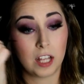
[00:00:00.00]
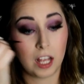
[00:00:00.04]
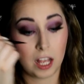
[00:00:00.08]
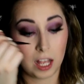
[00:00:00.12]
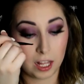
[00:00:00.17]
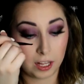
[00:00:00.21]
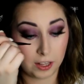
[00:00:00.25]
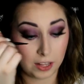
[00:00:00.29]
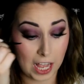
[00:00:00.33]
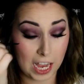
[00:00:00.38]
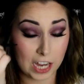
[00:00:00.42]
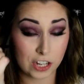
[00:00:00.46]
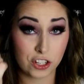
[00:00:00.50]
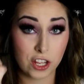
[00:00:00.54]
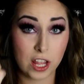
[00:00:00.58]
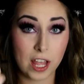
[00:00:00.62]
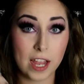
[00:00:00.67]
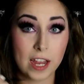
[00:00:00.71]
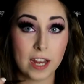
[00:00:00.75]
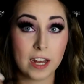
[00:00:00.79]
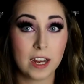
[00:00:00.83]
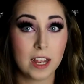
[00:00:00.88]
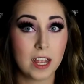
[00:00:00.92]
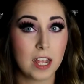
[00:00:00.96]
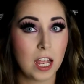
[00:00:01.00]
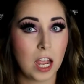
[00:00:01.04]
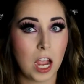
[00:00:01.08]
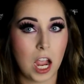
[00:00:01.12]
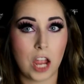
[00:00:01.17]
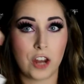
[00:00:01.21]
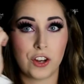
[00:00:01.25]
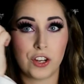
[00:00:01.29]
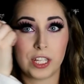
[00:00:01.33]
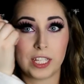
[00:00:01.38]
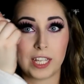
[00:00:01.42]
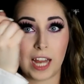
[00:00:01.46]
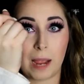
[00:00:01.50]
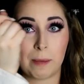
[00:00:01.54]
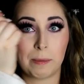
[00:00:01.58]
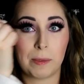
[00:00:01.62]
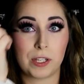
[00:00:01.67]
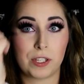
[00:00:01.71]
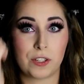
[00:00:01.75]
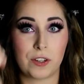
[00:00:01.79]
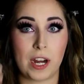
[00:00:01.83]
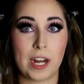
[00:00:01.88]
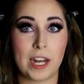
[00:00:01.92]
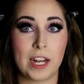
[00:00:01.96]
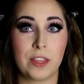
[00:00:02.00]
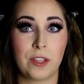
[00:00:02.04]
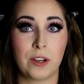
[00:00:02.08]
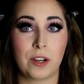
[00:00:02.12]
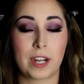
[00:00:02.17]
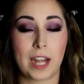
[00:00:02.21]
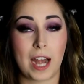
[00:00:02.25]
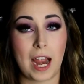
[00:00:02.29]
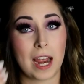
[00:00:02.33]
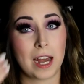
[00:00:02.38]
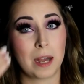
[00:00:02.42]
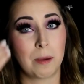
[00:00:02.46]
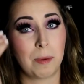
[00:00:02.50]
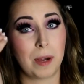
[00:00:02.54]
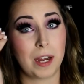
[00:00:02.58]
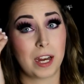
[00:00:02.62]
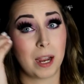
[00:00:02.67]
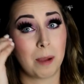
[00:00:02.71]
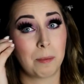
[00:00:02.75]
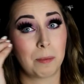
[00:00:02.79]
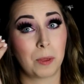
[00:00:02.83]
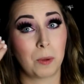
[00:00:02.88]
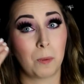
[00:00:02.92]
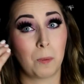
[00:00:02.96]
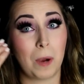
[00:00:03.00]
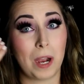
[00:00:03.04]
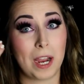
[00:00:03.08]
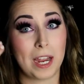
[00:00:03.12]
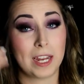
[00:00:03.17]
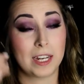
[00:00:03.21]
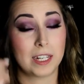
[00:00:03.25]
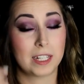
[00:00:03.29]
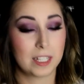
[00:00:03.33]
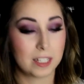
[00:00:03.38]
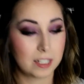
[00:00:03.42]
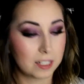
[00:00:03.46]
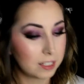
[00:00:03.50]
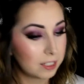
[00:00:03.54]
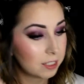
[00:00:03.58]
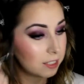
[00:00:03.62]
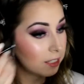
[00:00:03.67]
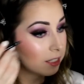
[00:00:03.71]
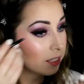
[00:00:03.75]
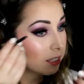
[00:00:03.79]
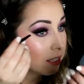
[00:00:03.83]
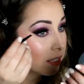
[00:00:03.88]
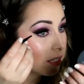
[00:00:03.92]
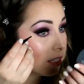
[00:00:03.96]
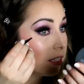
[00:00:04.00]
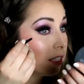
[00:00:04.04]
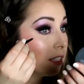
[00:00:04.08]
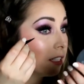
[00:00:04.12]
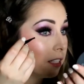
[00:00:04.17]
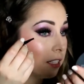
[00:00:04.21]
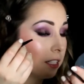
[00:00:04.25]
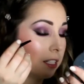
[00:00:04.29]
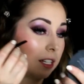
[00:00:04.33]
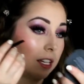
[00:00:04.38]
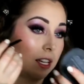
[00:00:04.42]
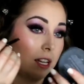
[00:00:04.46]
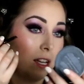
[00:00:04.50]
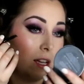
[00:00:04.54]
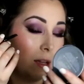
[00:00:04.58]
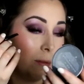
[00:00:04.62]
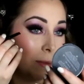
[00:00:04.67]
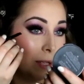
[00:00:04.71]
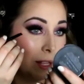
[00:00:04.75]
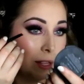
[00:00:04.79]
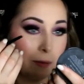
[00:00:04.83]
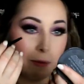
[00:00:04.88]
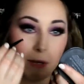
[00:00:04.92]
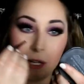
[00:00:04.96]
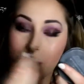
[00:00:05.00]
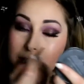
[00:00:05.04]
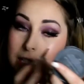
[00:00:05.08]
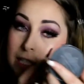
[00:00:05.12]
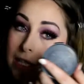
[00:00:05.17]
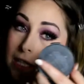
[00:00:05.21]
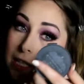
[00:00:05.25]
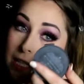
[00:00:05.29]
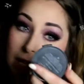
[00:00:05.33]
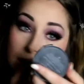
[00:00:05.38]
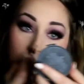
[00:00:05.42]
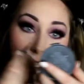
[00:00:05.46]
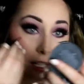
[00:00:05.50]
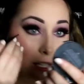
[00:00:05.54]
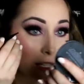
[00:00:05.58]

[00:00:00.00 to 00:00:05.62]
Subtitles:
the lash line, and just dab this right in there to kind of break up the white in the rest of it.